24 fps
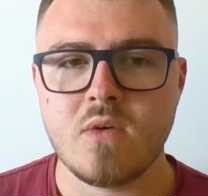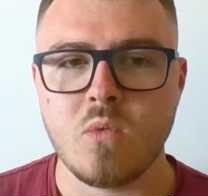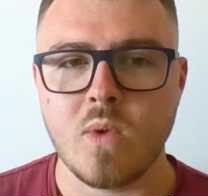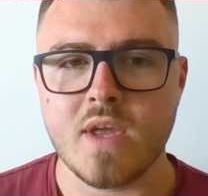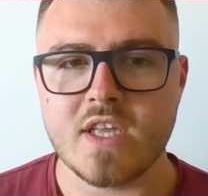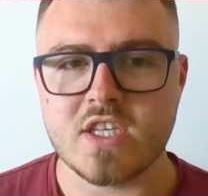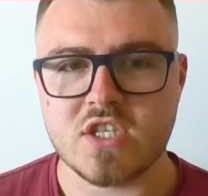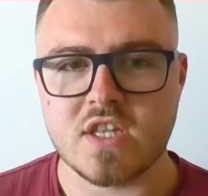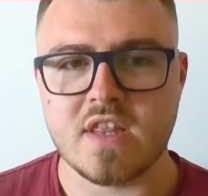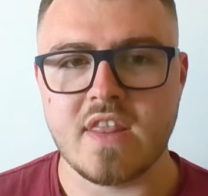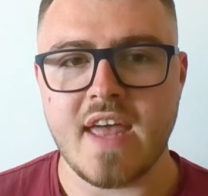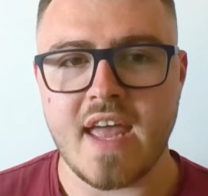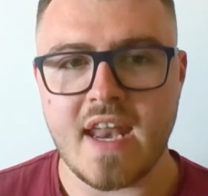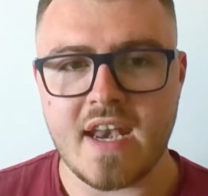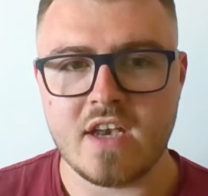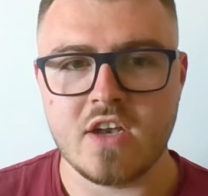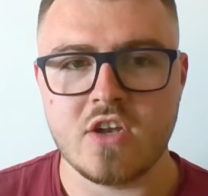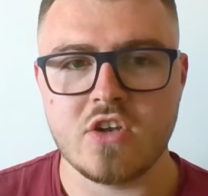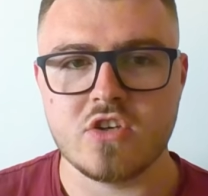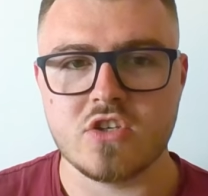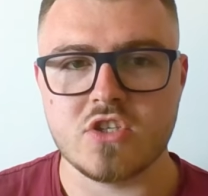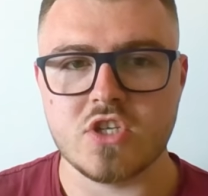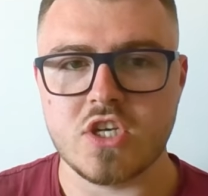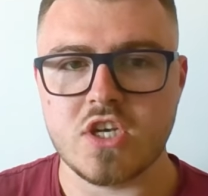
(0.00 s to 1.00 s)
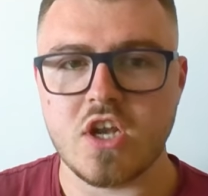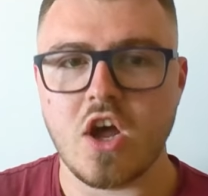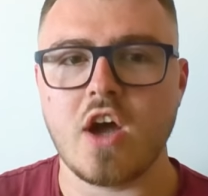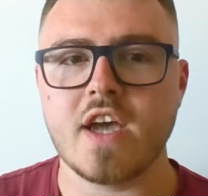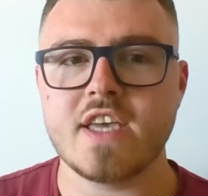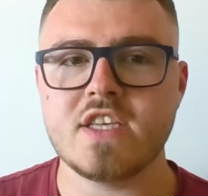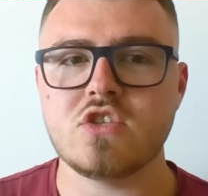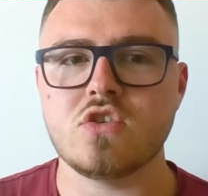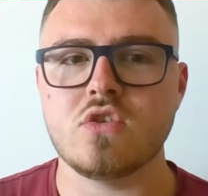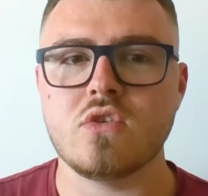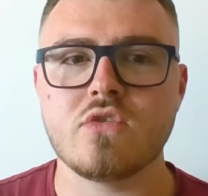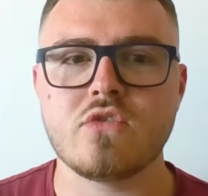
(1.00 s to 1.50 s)
which then
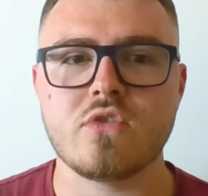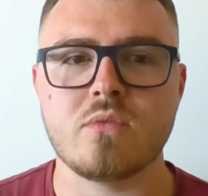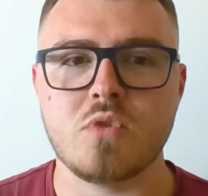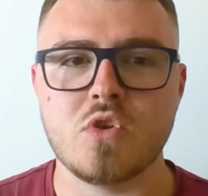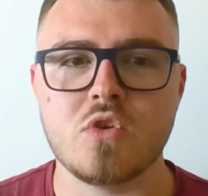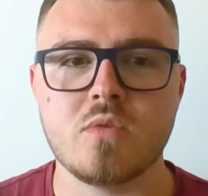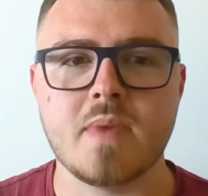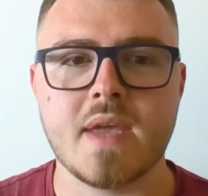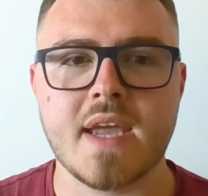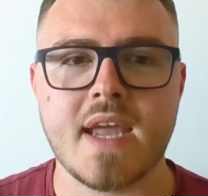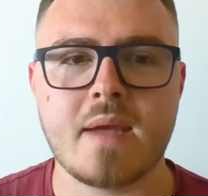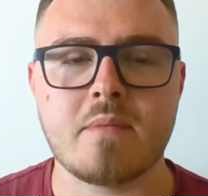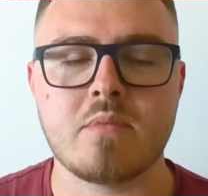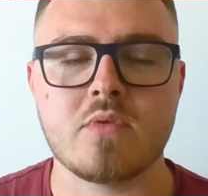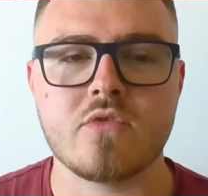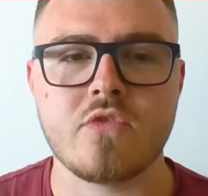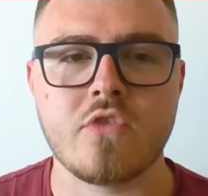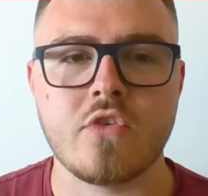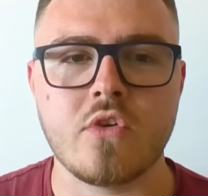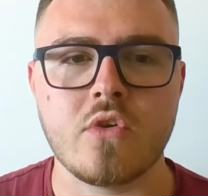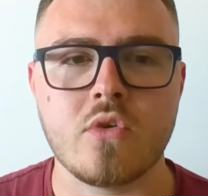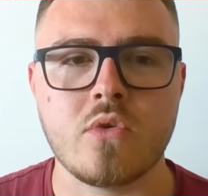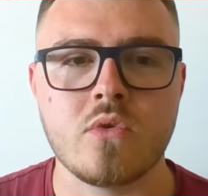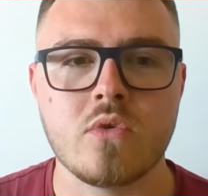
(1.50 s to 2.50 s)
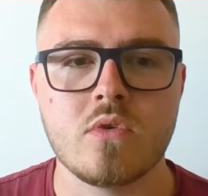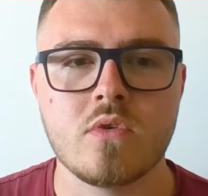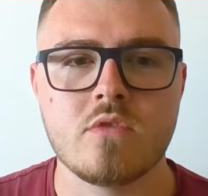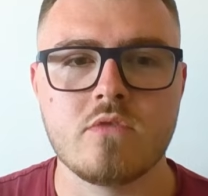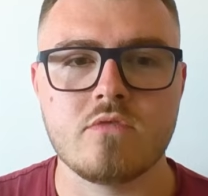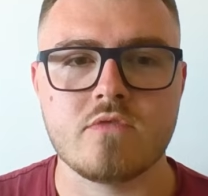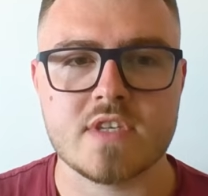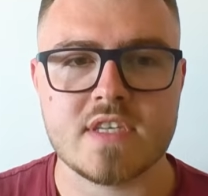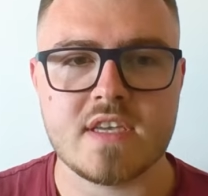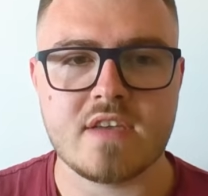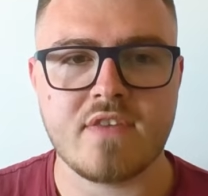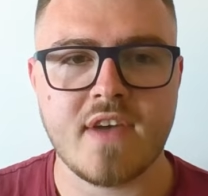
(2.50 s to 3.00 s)
denies you from you being able to
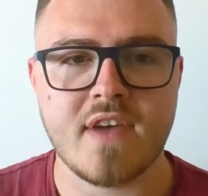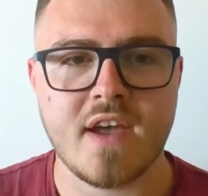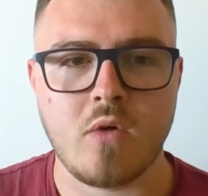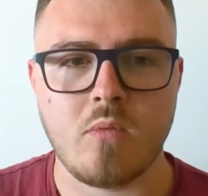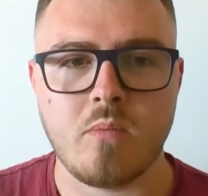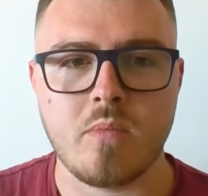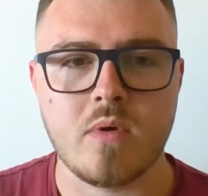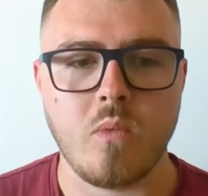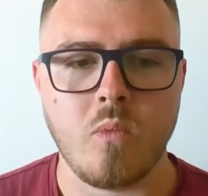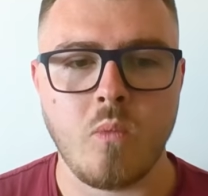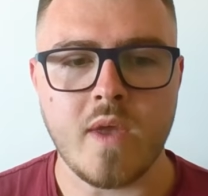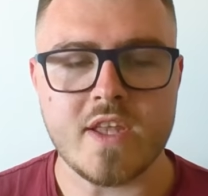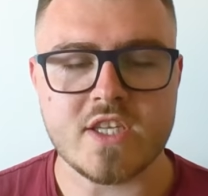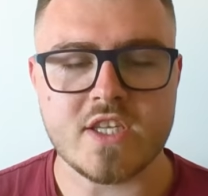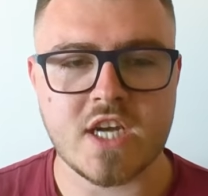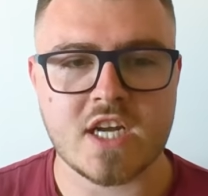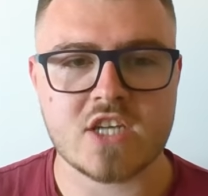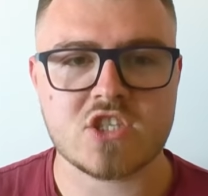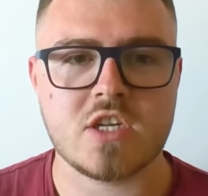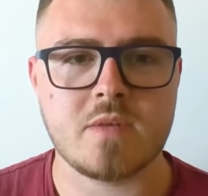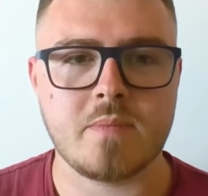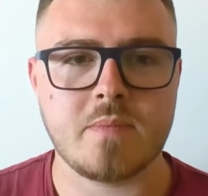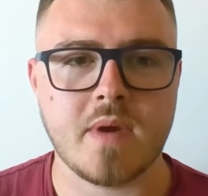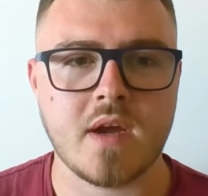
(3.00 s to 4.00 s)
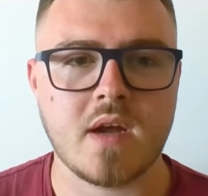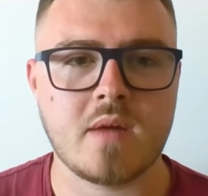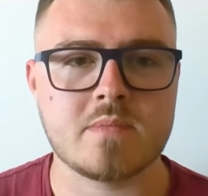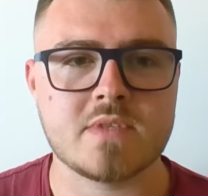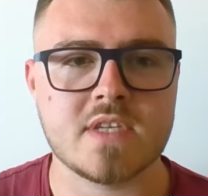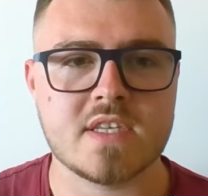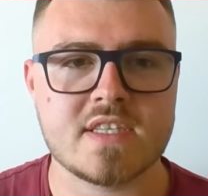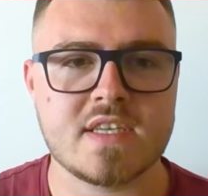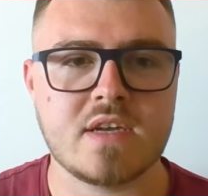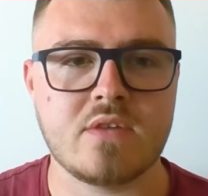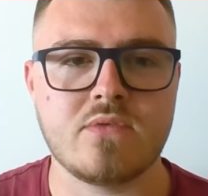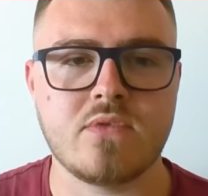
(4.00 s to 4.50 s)
receive help, which actually becomes a
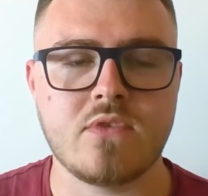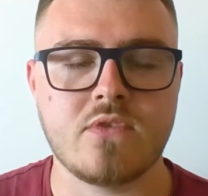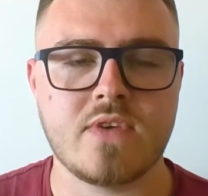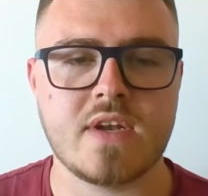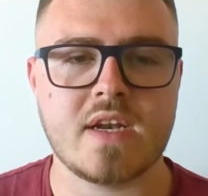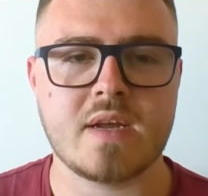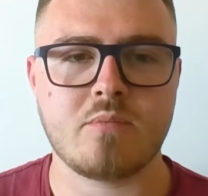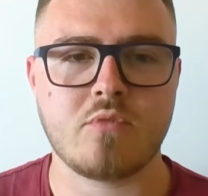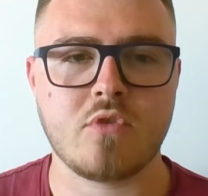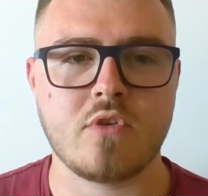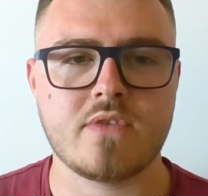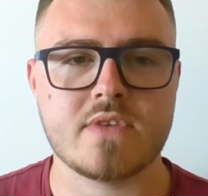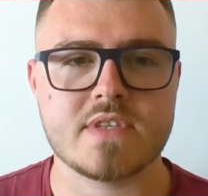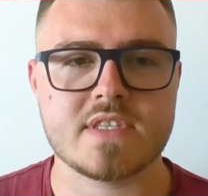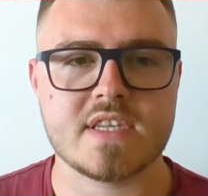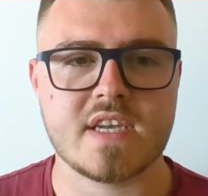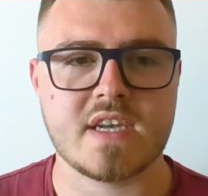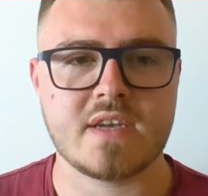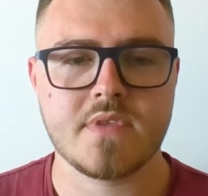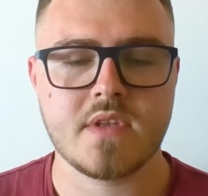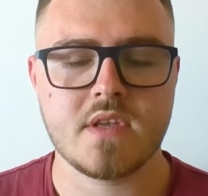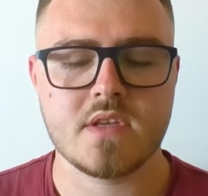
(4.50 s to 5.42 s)
self-fulfilling prophecy.